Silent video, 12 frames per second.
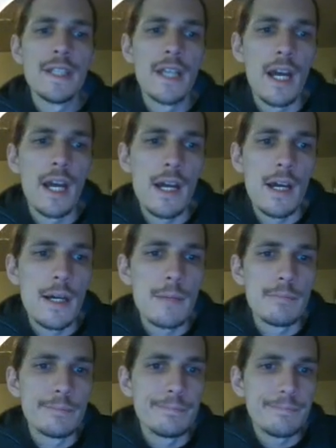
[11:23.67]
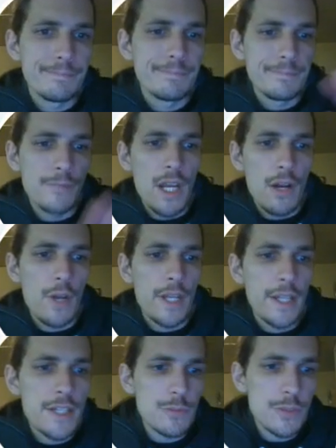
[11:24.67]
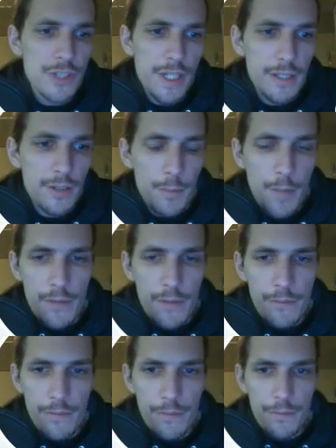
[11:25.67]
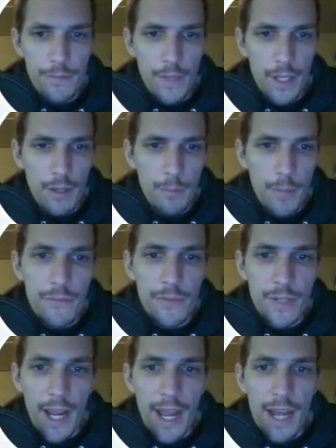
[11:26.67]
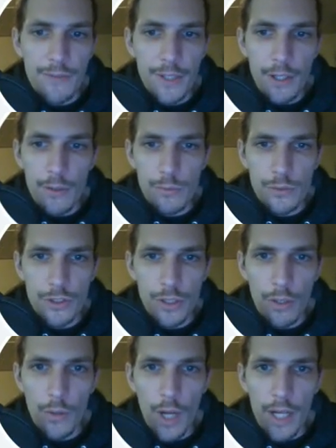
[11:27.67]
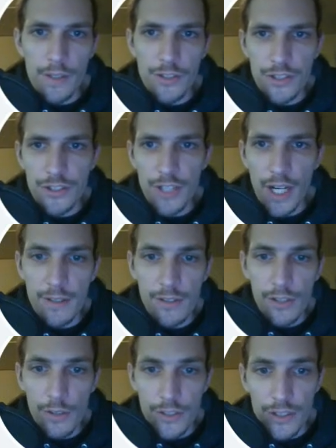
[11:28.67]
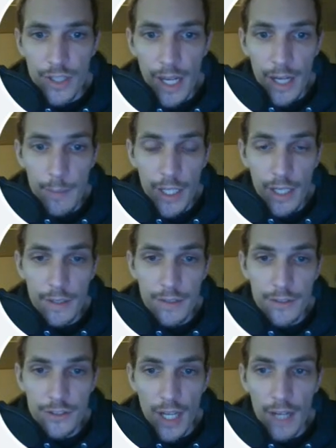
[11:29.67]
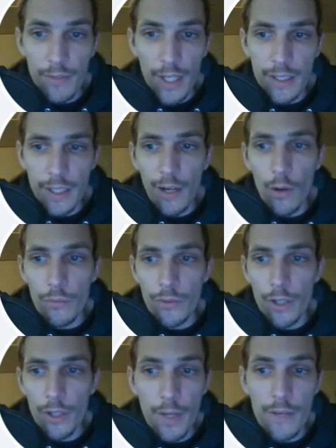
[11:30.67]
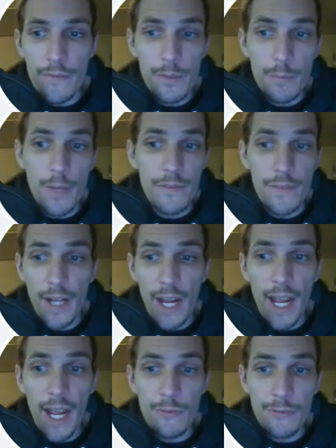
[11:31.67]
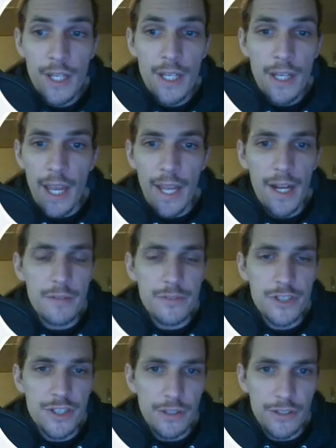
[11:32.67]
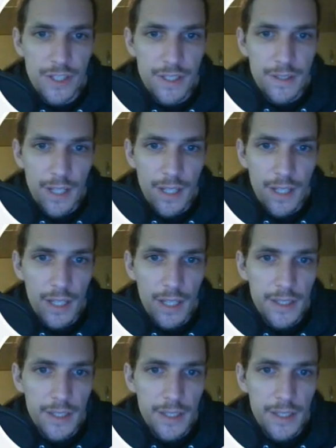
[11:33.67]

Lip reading: um, and this was like a month and a half ago. So I just decided to do this today because I've let it go for a month and a half, and I've still seen nothing.